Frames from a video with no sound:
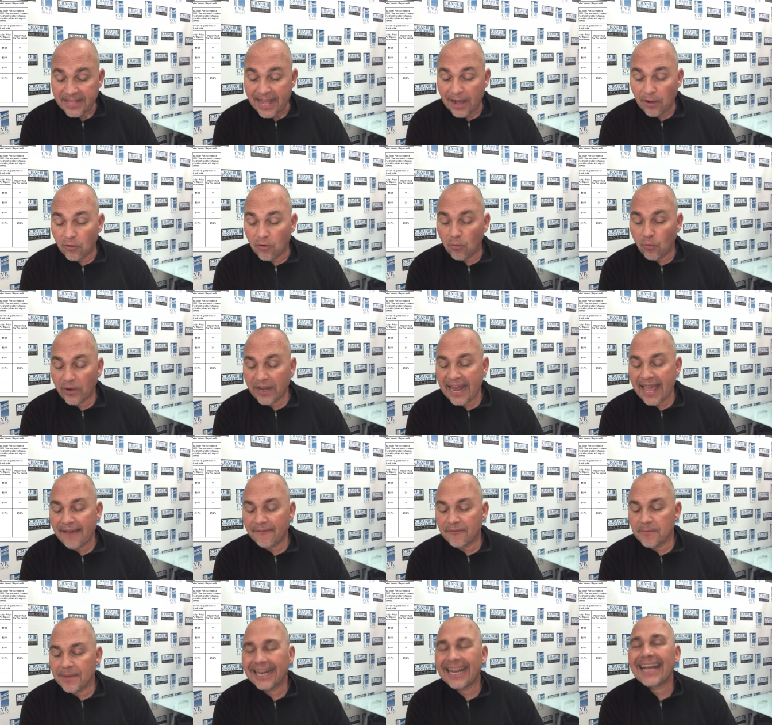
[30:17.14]
Now, we're going to
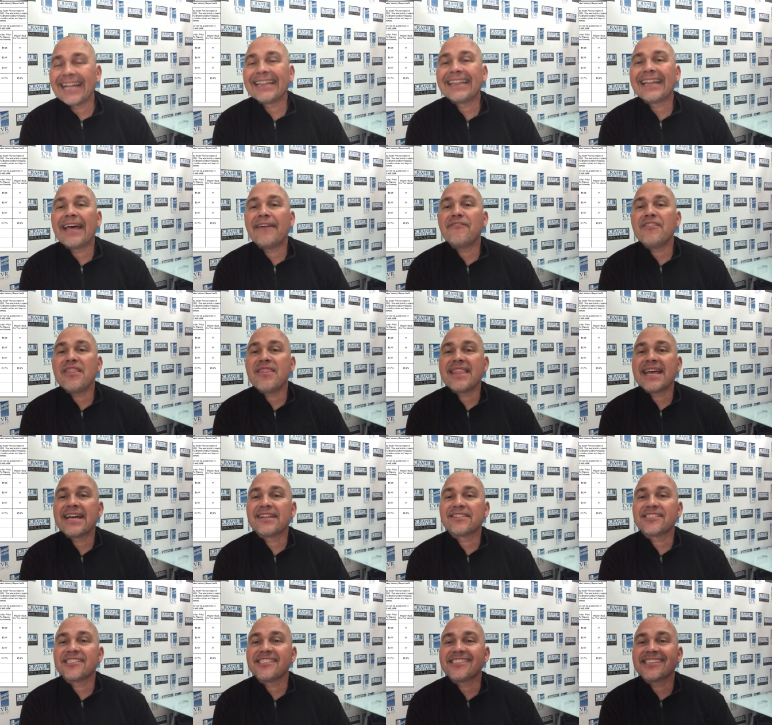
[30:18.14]
have about
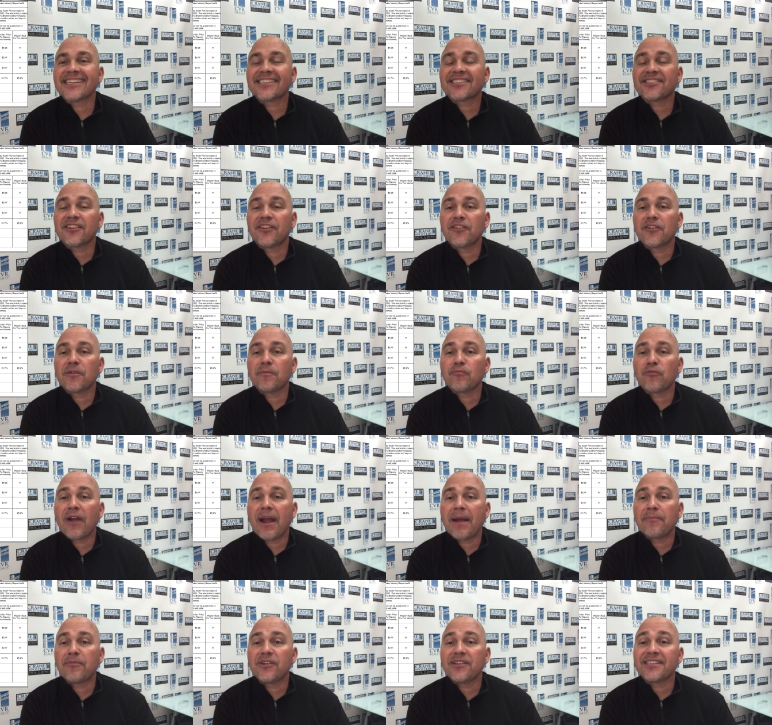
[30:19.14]
11,600
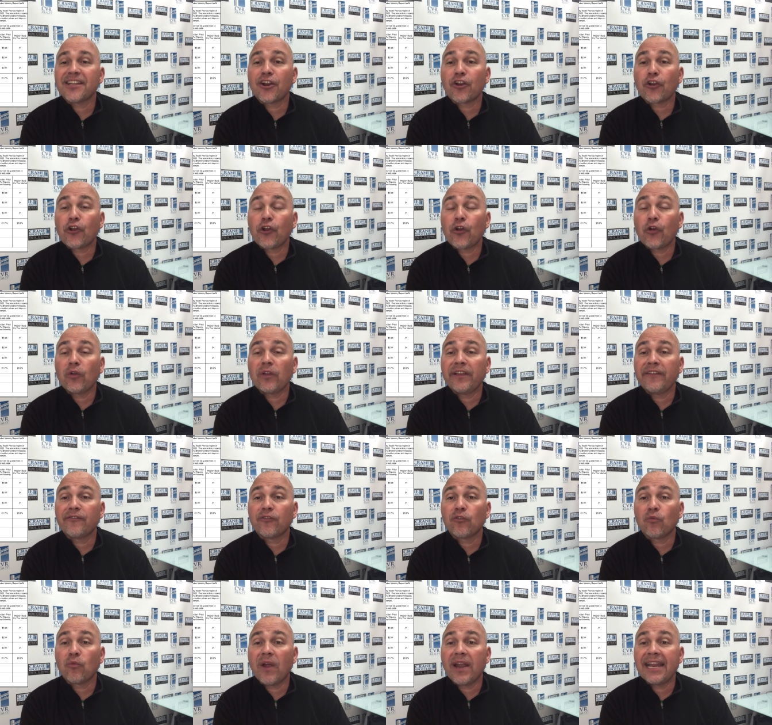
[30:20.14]
properties that are currently
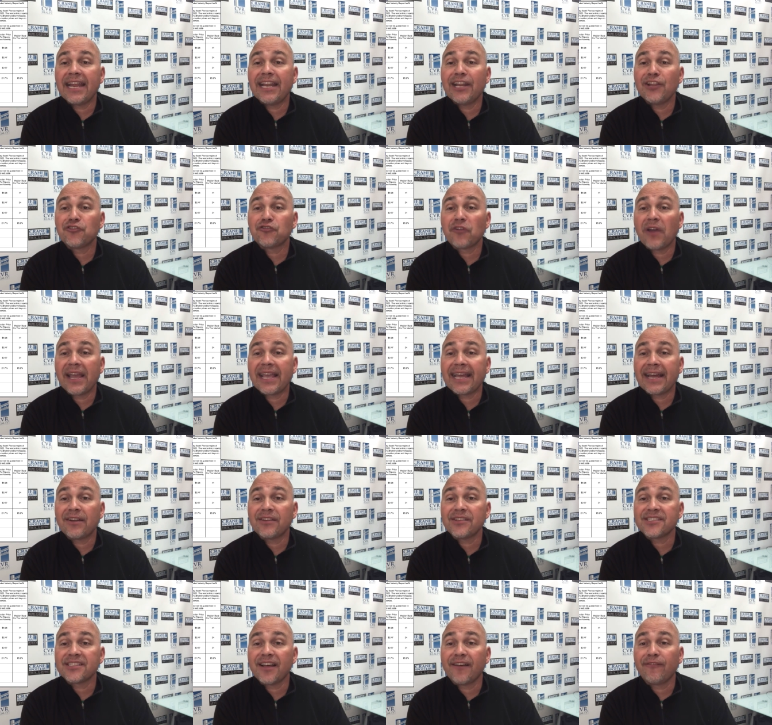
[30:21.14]
for rent in the
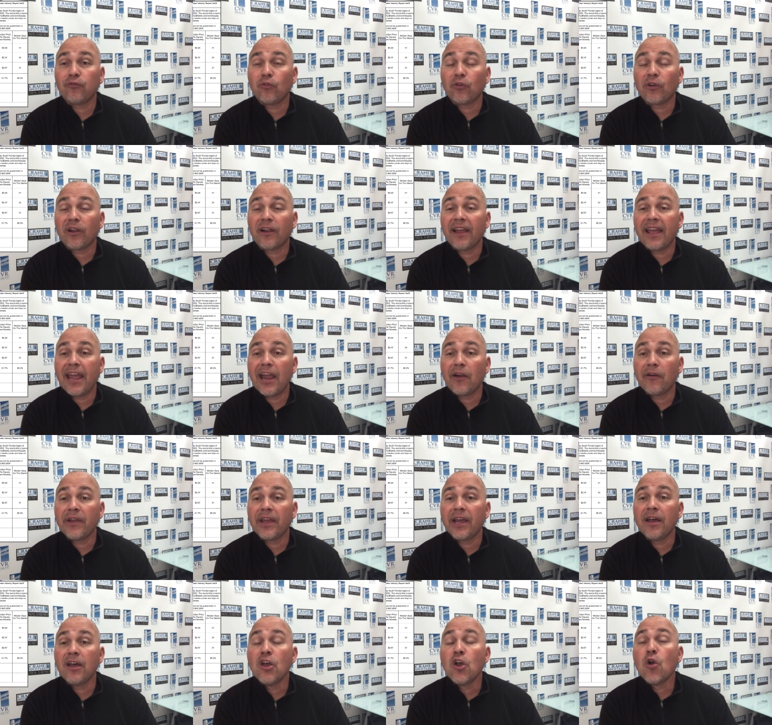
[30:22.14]
Tri-County South Florida
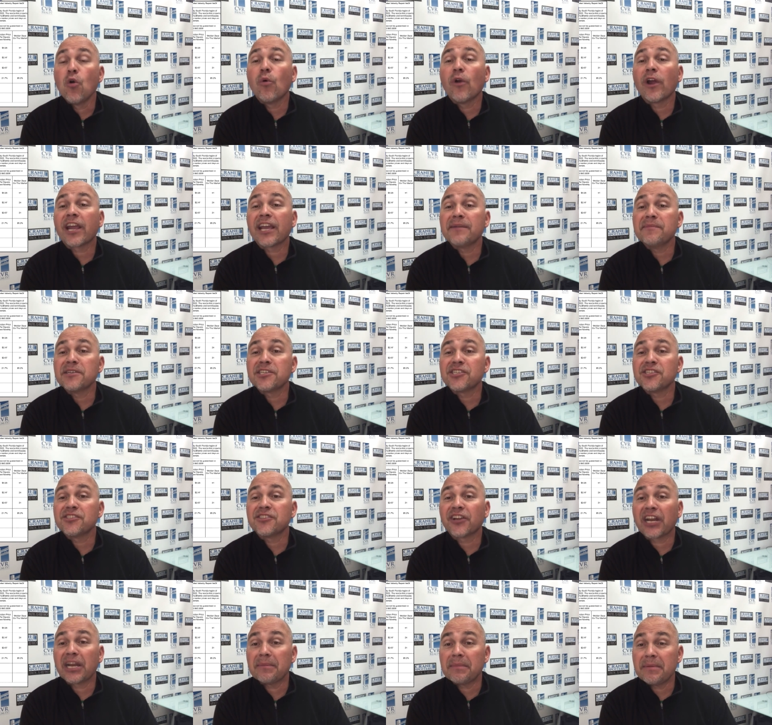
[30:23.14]
area where
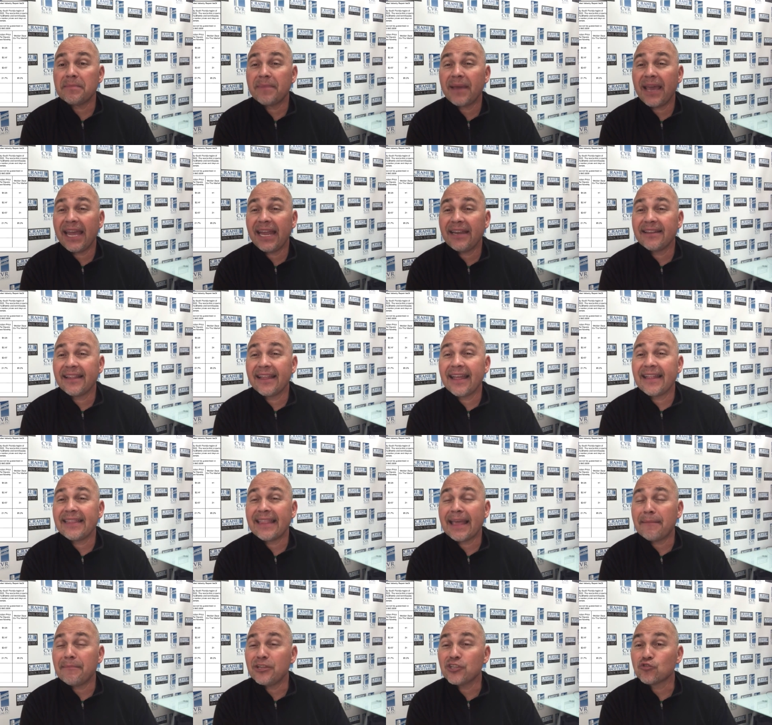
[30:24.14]
commissions are going to be paid.
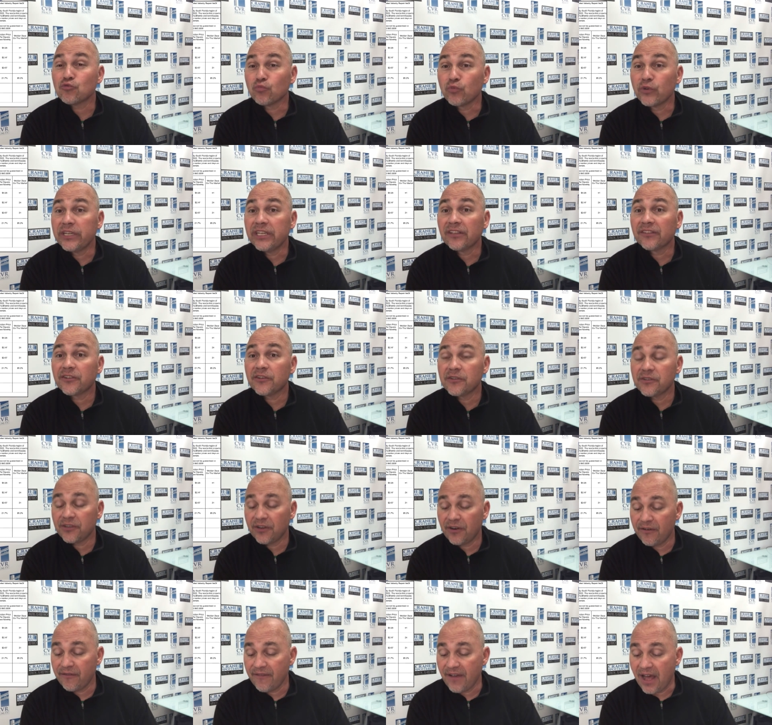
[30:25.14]
That means
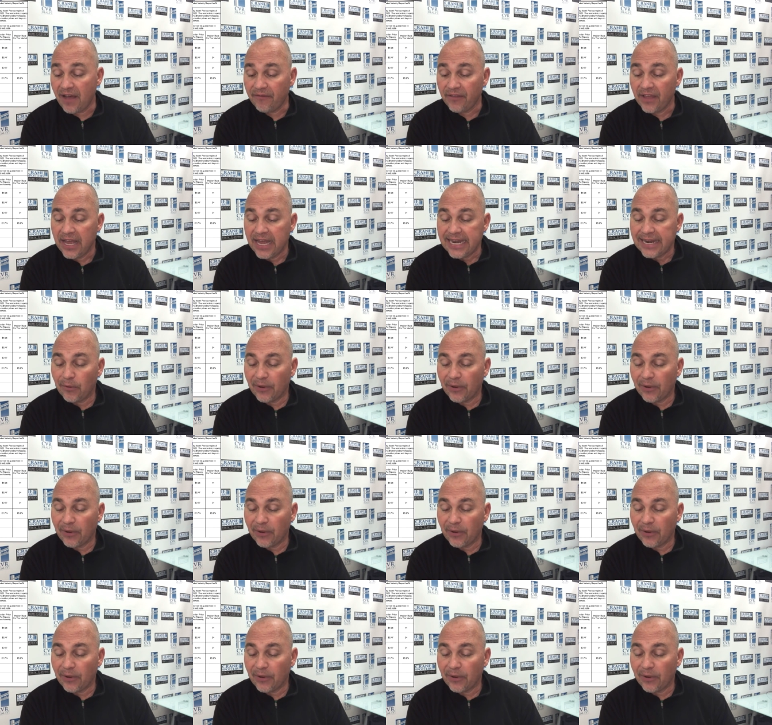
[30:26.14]
realtors are involved.